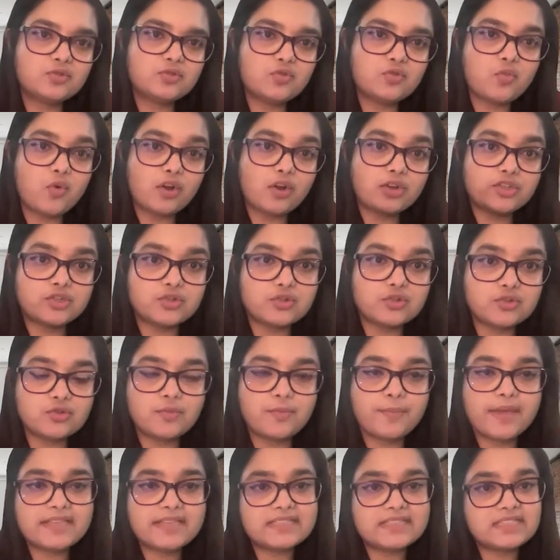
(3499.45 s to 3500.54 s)
do what you
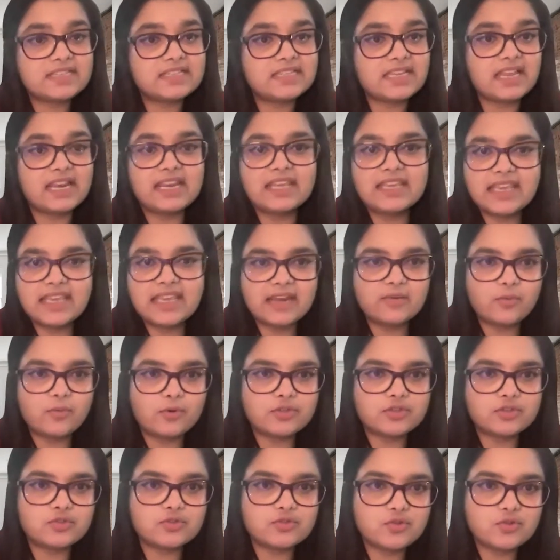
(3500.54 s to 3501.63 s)
do best and delegate
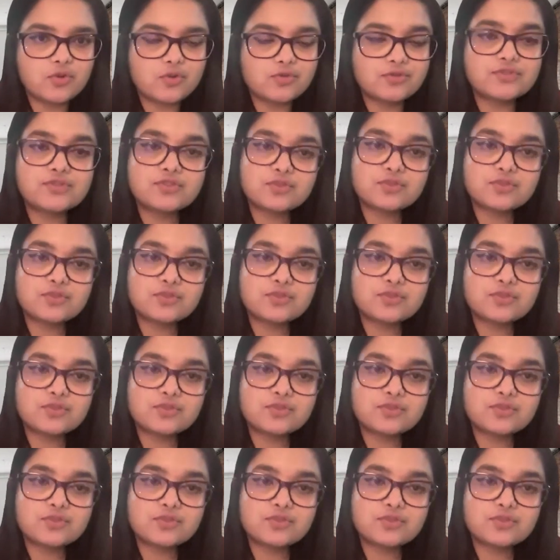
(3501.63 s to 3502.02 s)
what you don't,